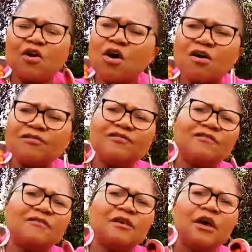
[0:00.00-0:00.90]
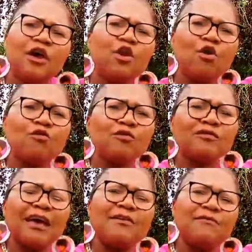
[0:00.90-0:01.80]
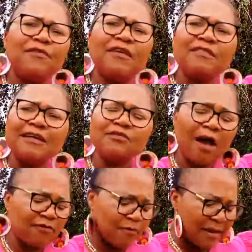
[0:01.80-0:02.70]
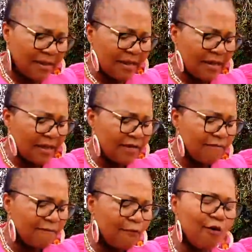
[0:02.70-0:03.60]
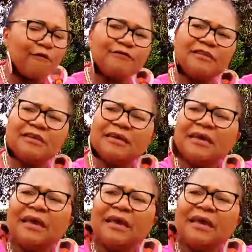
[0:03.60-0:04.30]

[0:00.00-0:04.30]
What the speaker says: roads, those kind of things that your husband can get involved